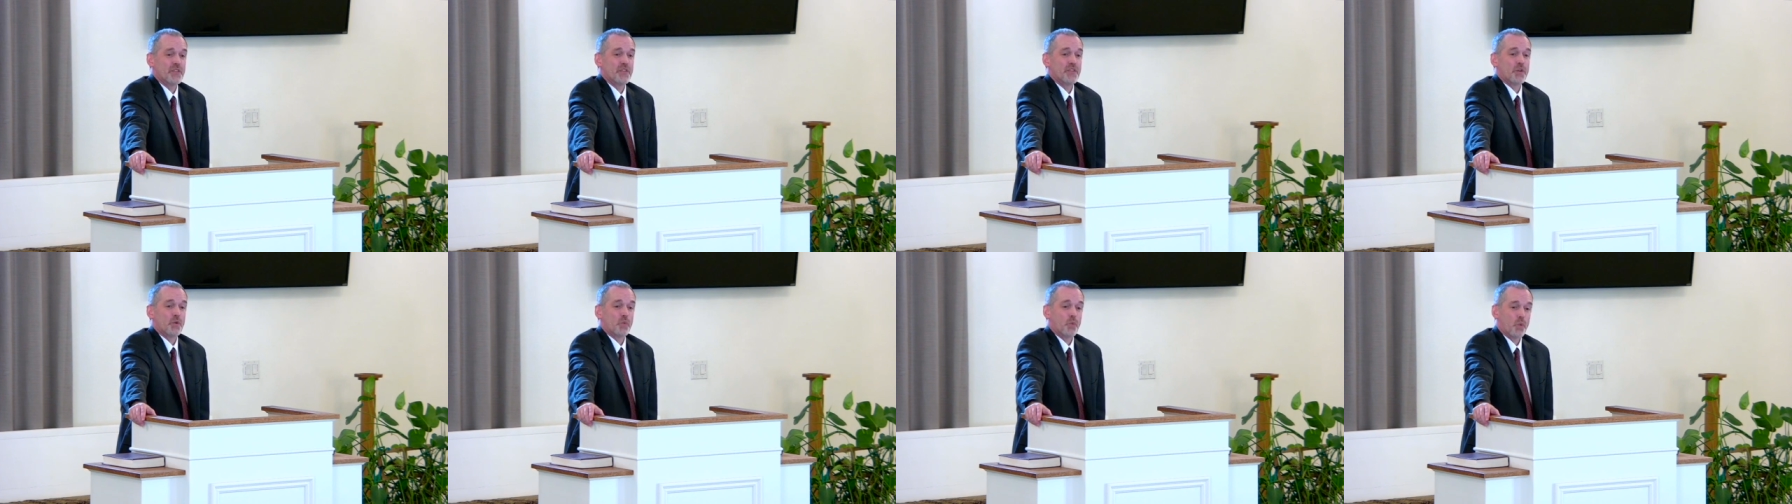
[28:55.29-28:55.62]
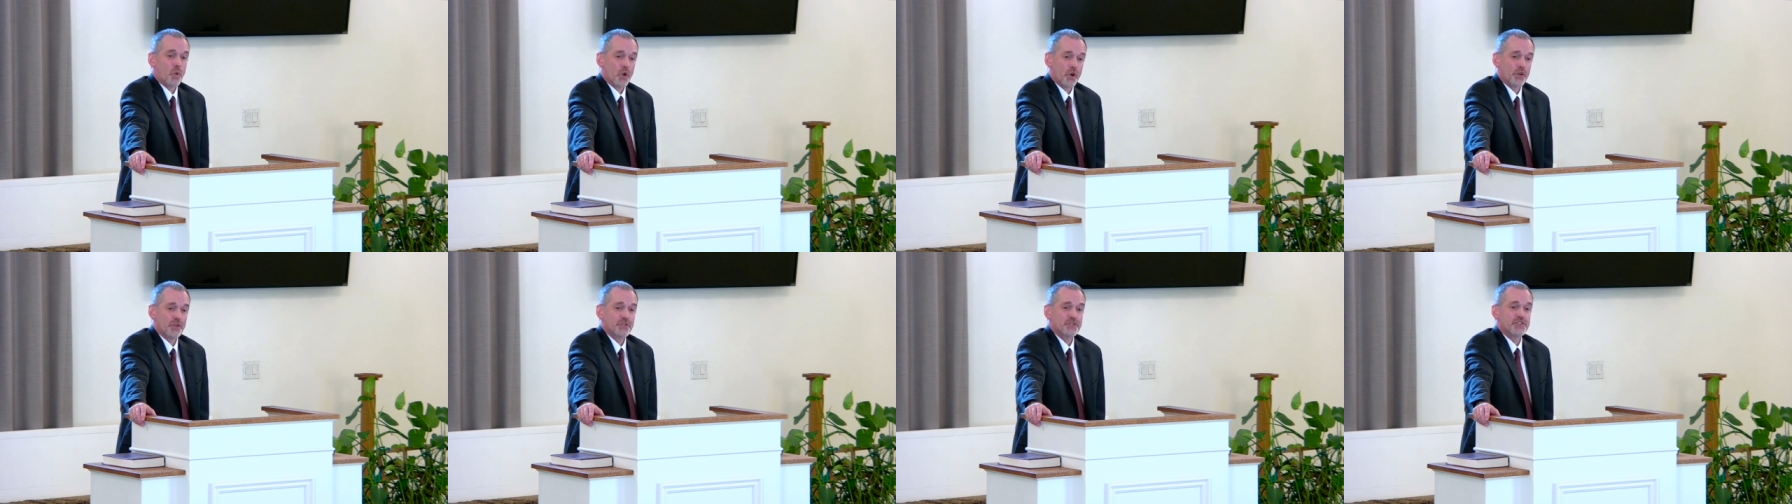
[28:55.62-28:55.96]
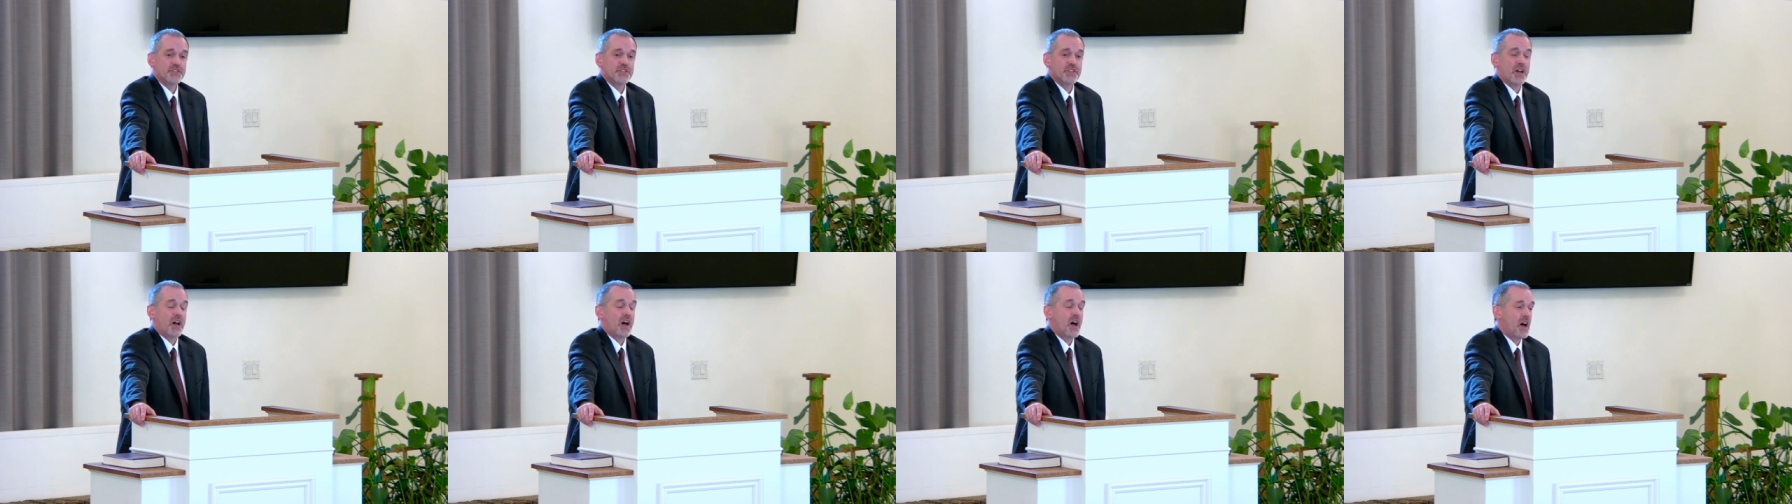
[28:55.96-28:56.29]
the
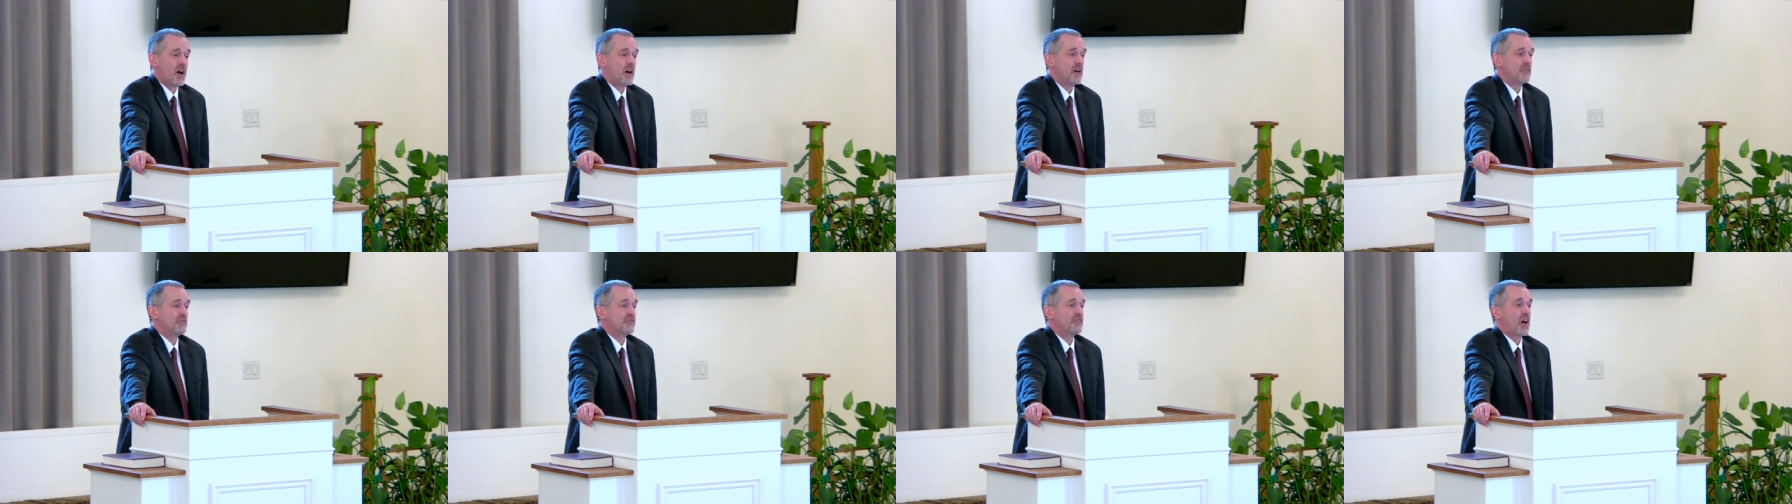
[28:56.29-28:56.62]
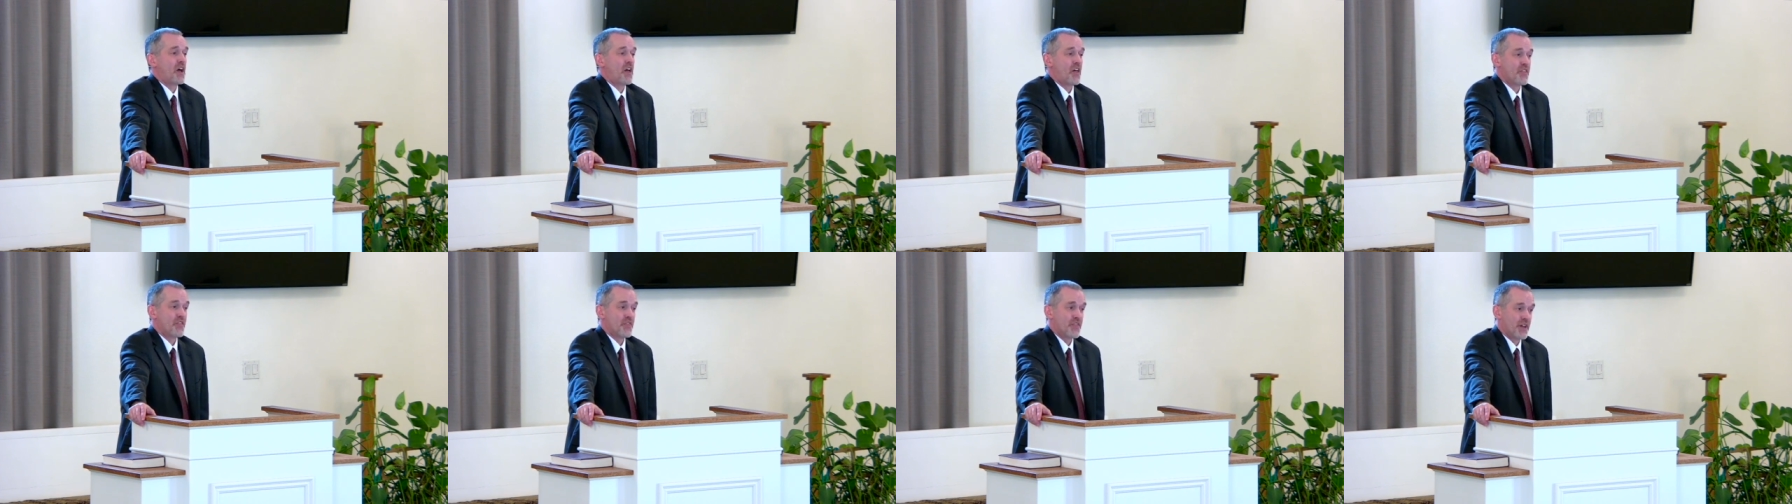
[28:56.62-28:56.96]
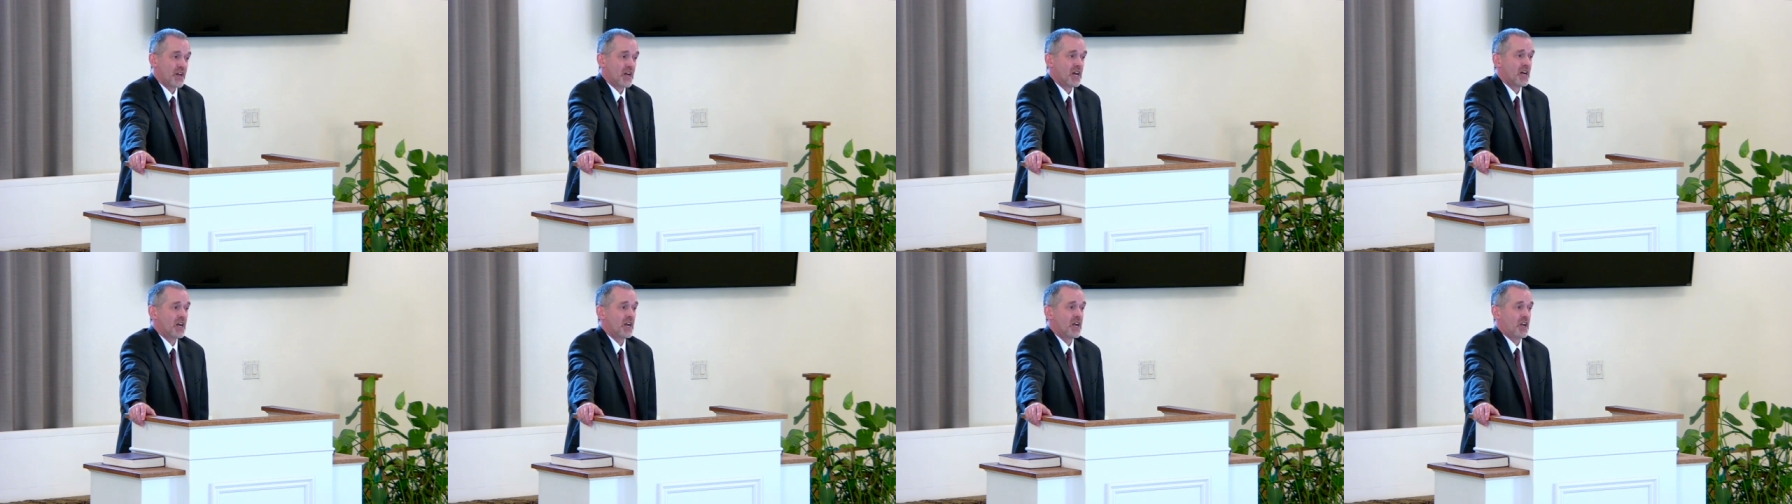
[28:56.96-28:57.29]
words of
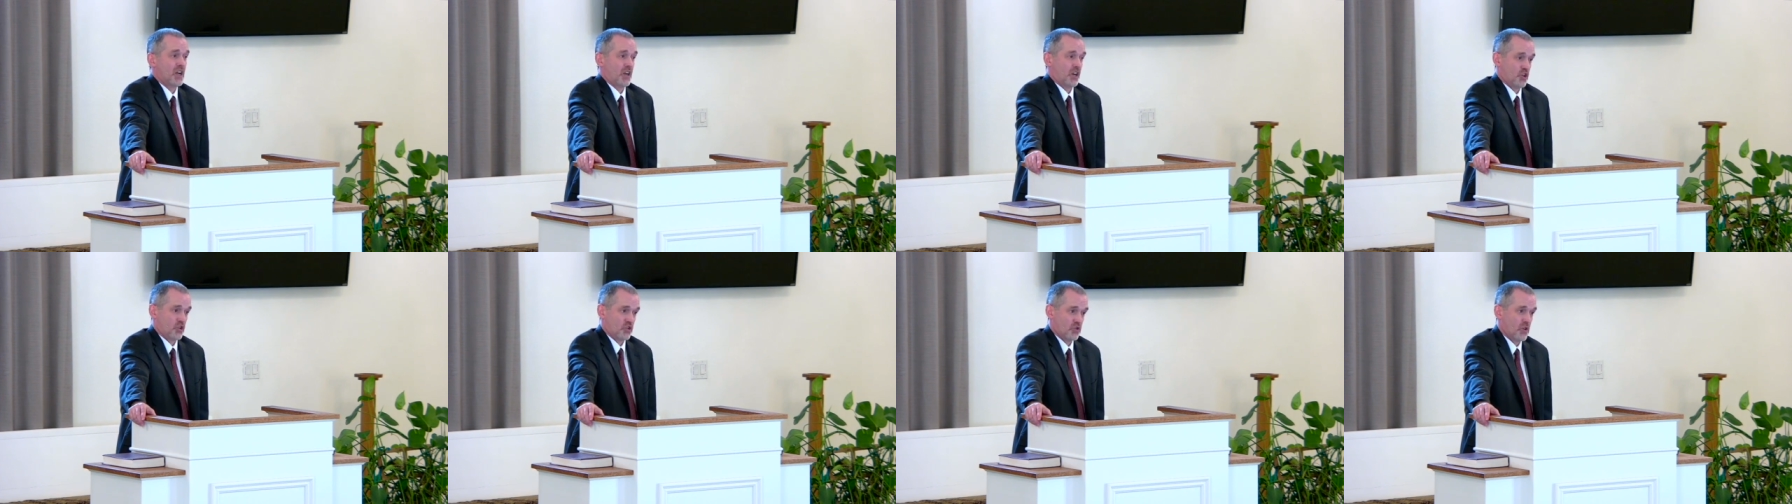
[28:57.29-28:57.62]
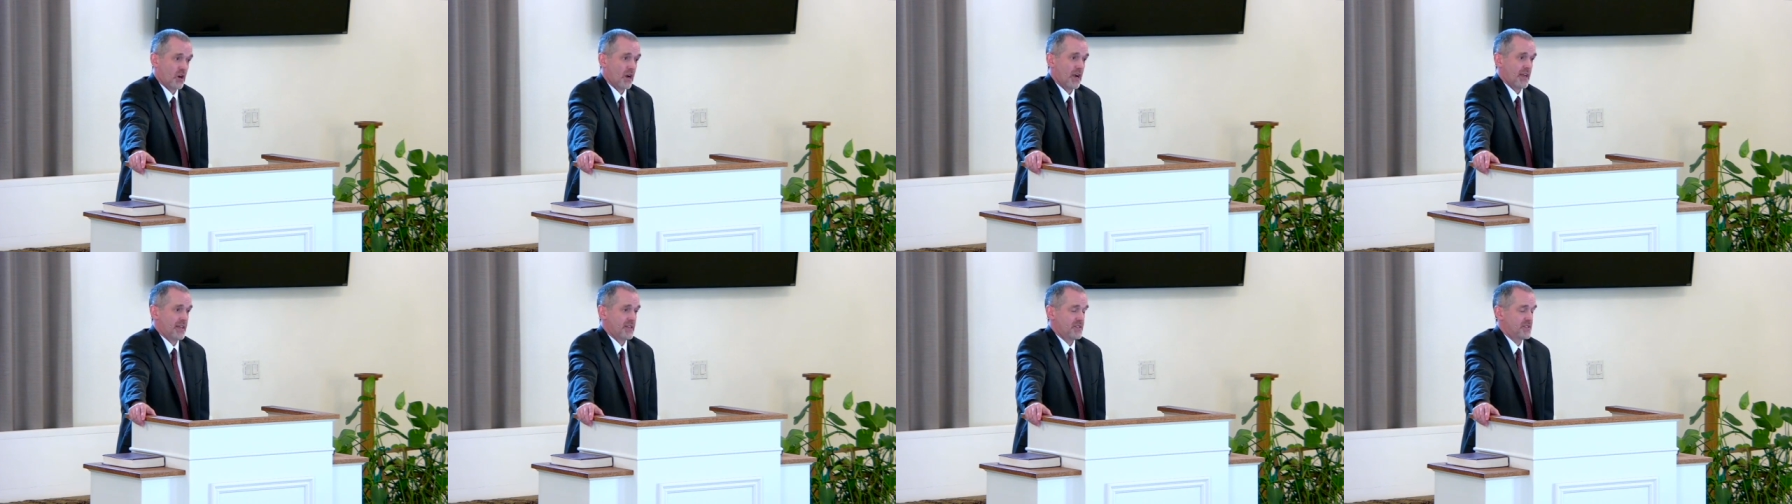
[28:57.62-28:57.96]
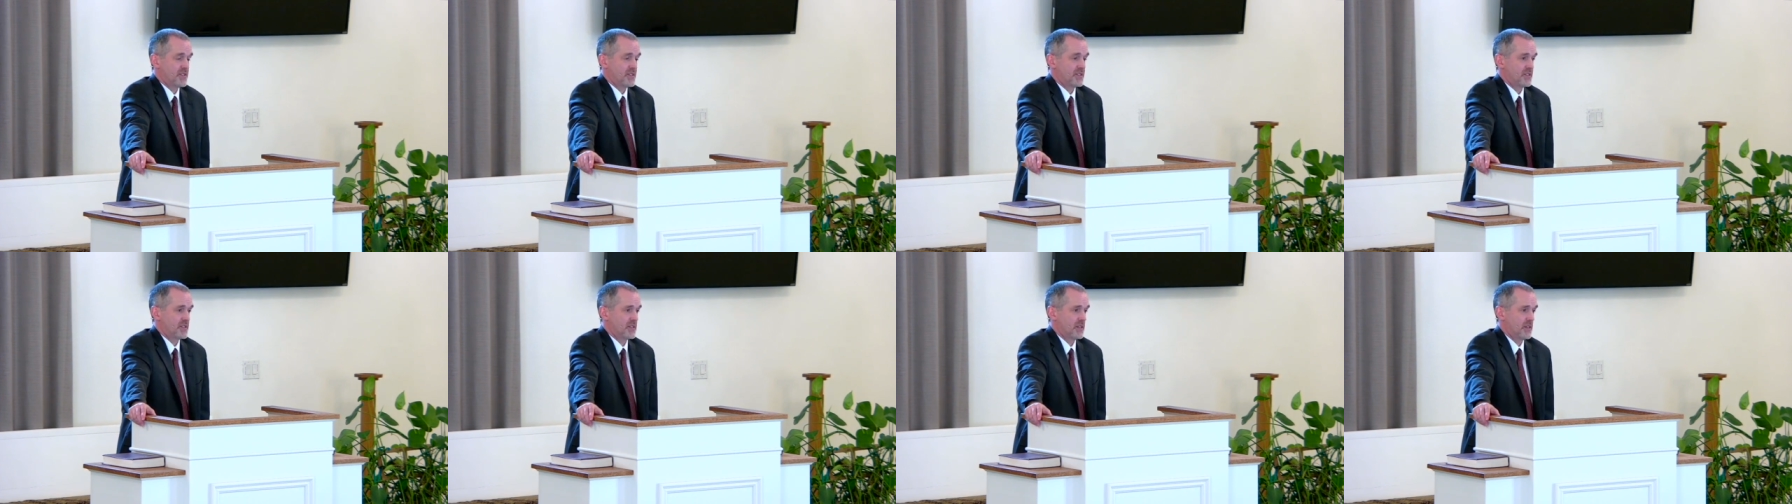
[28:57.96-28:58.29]
the
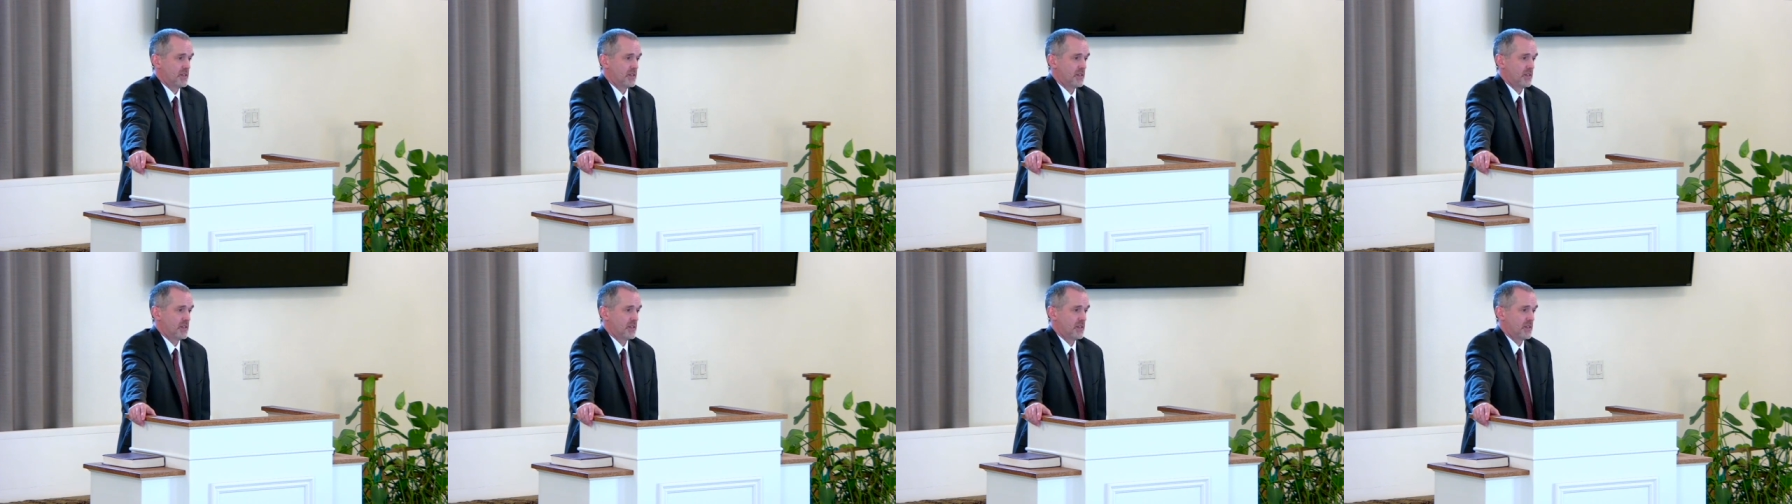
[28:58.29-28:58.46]
Christ.